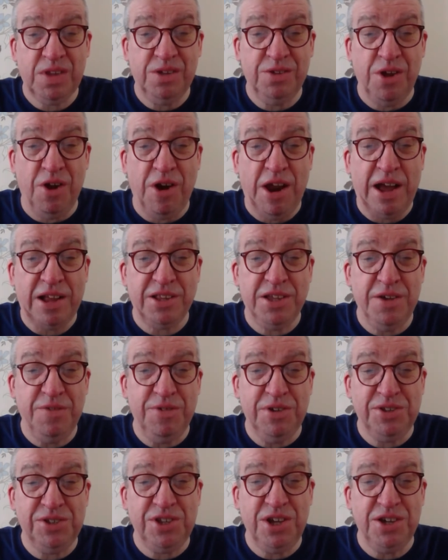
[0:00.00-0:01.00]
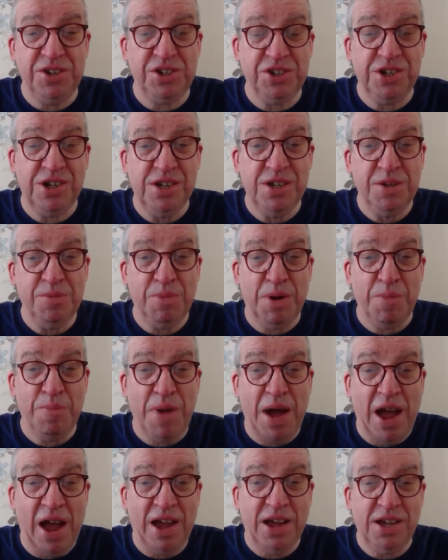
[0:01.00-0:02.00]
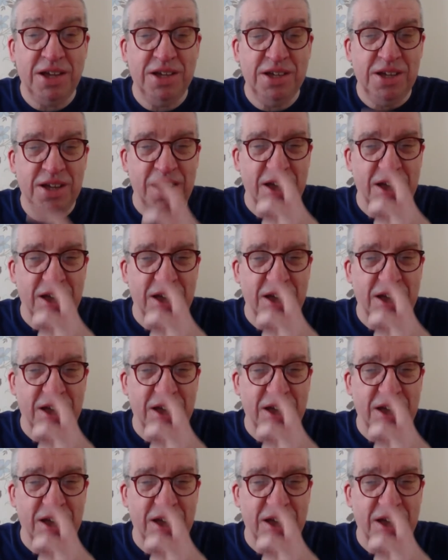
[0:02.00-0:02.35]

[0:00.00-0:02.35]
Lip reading: not active as such, but I'm back.